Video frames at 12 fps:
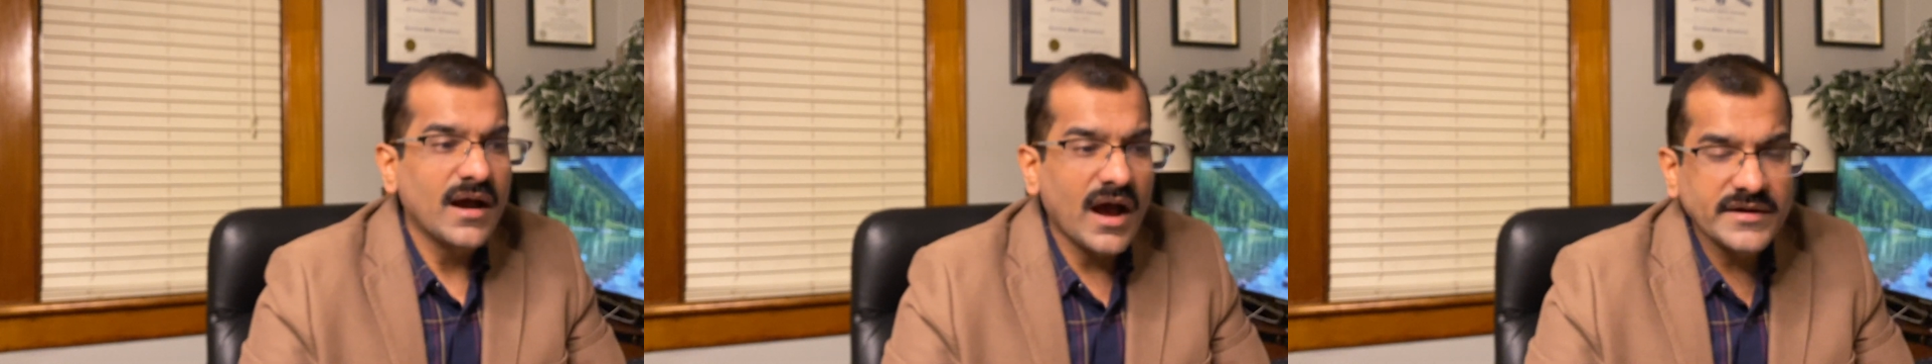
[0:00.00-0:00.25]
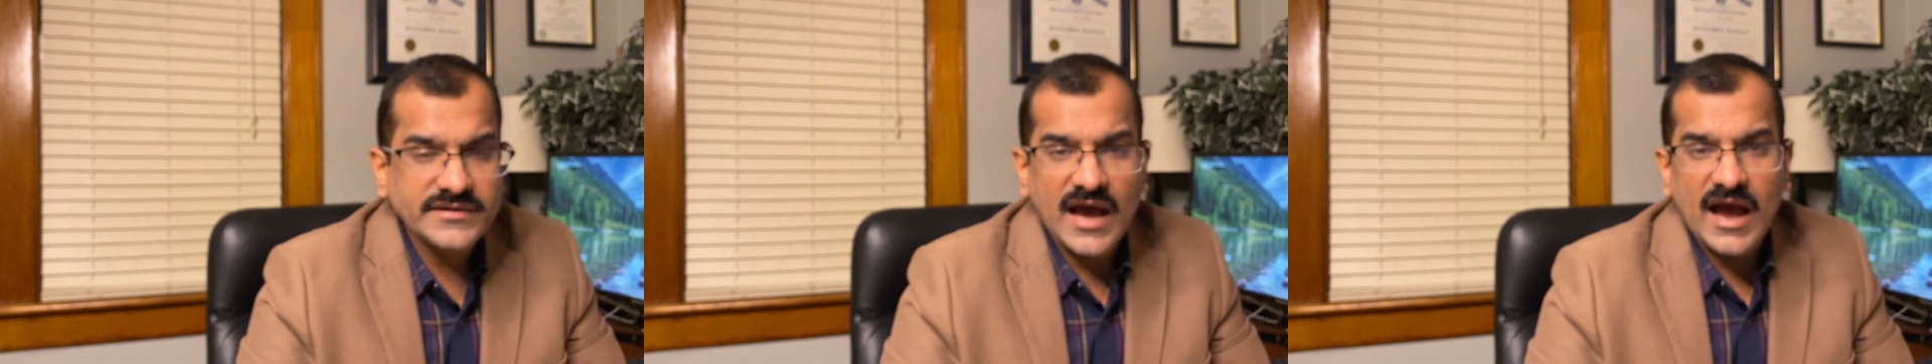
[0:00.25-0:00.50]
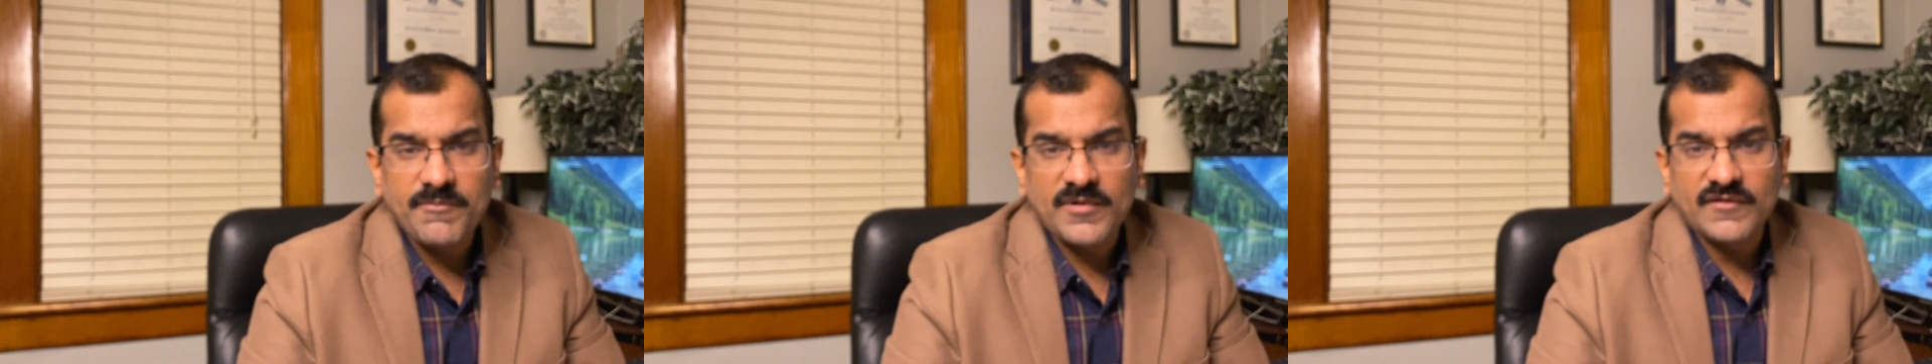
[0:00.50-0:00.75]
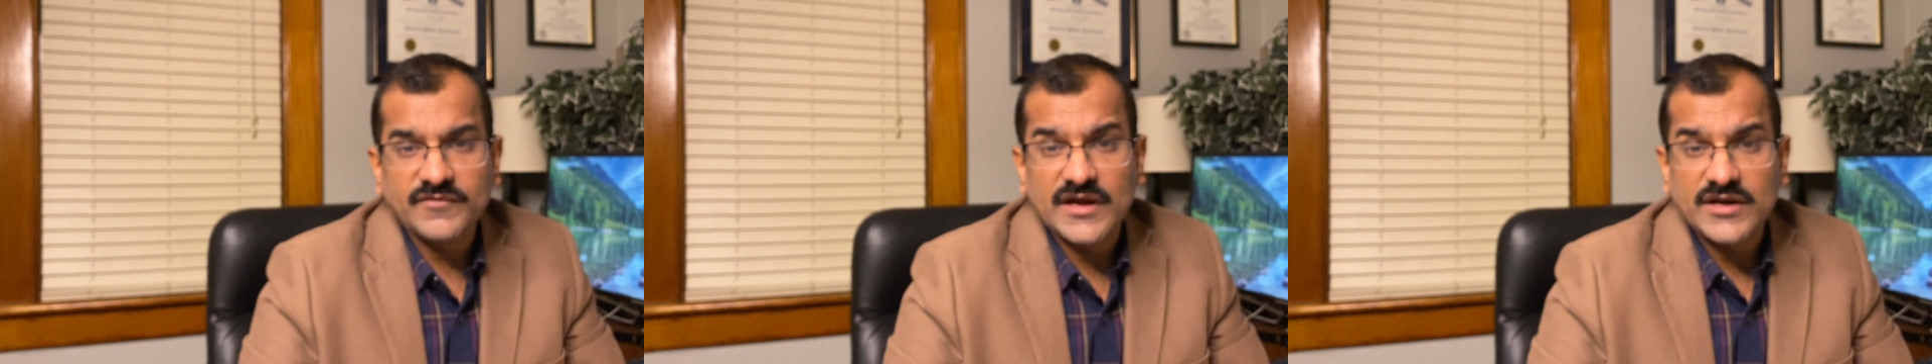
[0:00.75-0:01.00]
On top
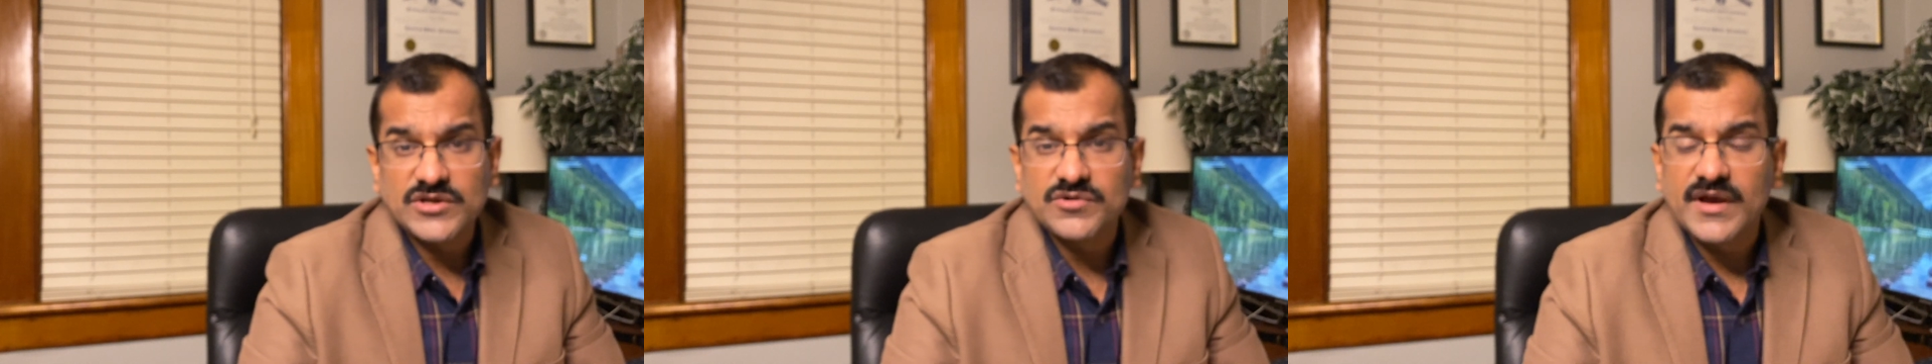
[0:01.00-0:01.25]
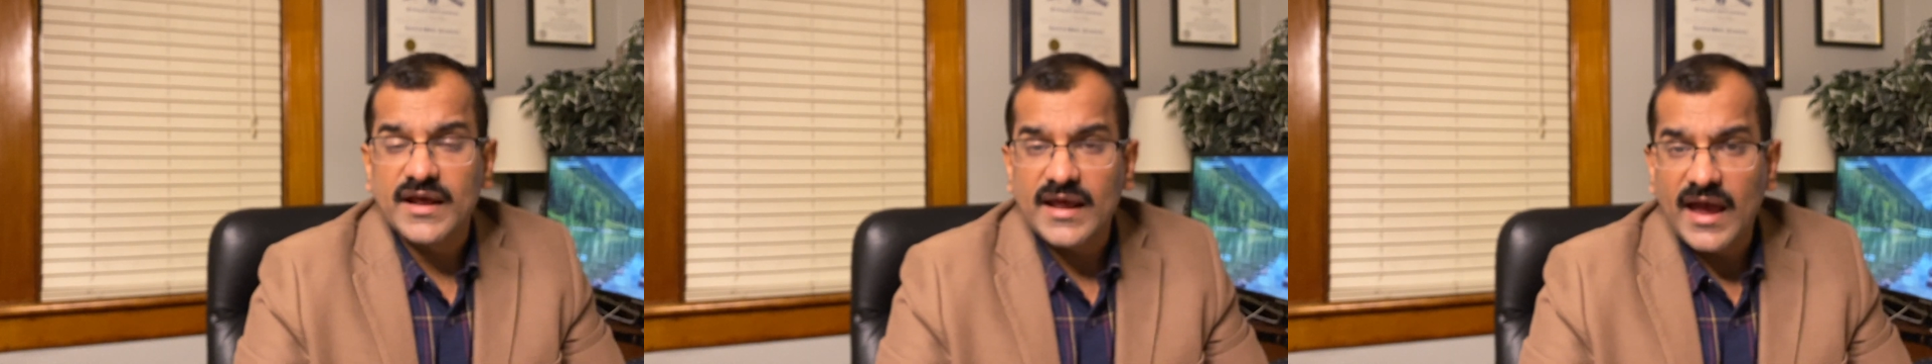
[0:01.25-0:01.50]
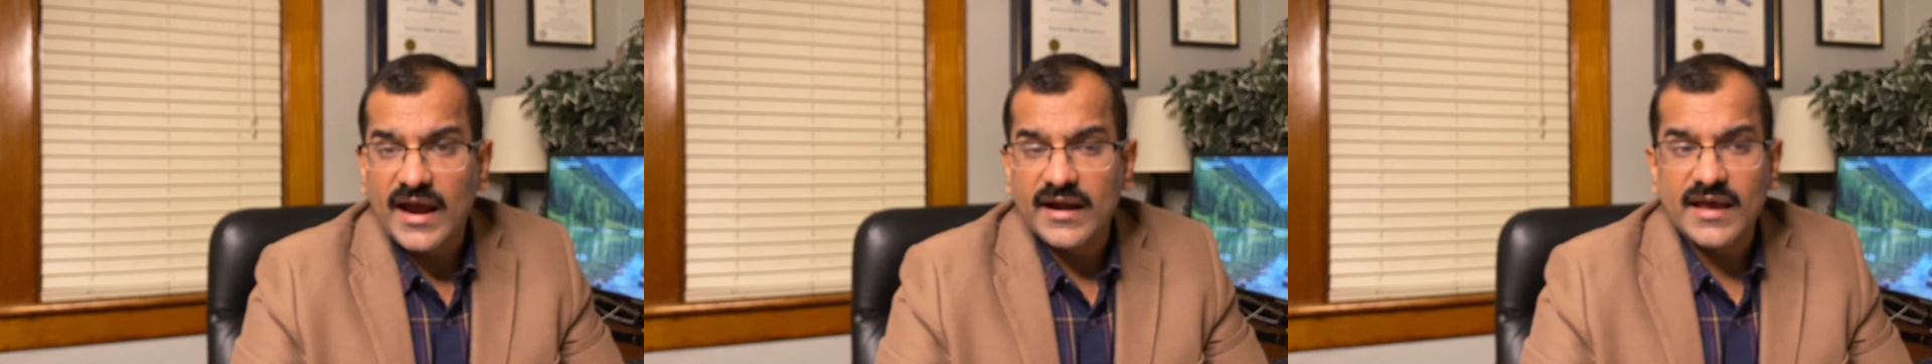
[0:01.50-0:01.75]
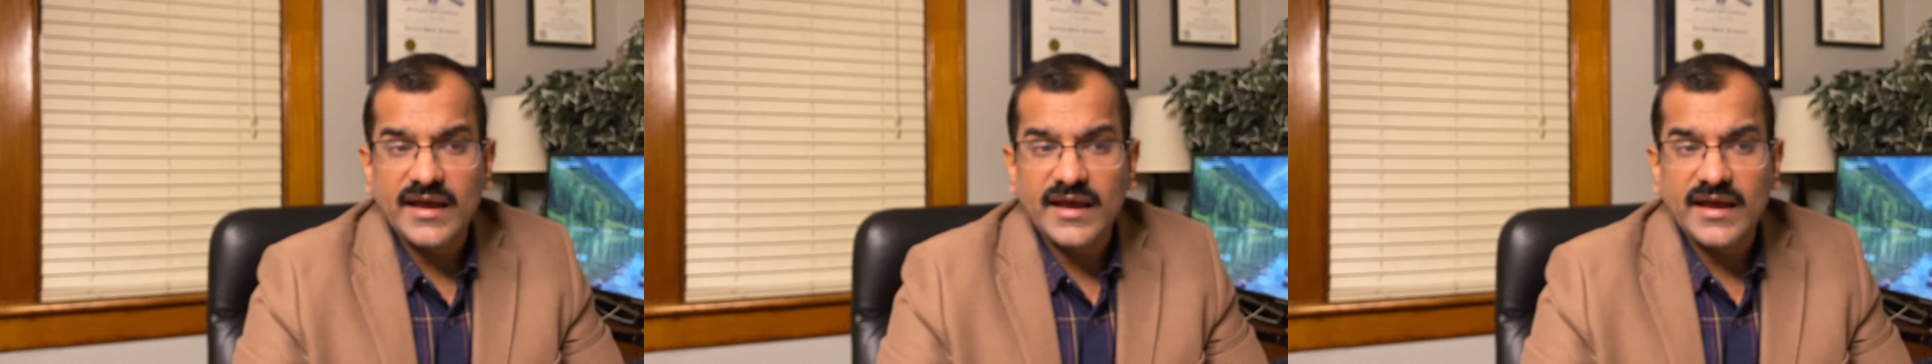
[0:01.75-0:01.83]
of that, you can add